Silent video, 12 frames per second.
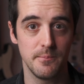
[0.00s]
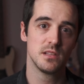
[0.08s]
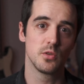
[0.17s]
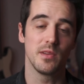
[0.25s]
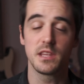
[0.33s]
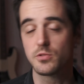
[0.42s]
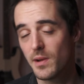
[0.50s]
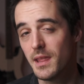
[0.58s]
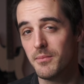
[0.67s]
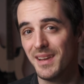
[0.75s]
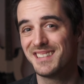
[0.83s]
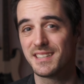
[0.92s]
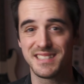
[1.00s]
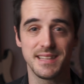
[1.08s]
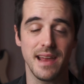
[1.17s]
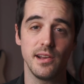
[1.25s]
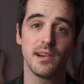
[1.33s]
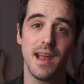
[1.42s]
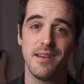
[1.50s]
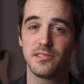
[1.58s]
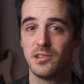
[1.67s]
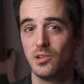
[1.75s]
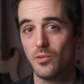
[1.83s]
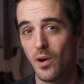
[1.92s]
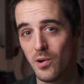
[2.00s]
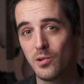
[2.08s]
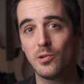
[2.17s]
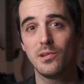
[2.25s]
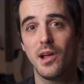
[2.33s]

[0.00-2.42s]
So what this really means is that you're going to have to do a whole